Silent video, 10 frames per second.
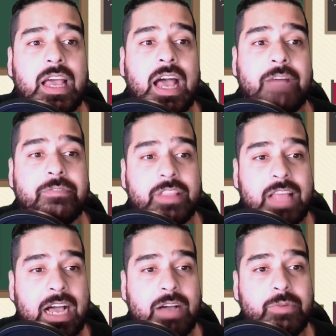After
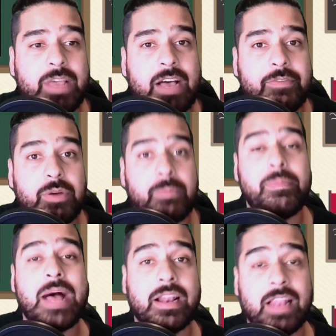that, we have your
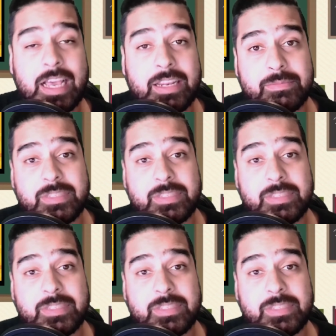battle items.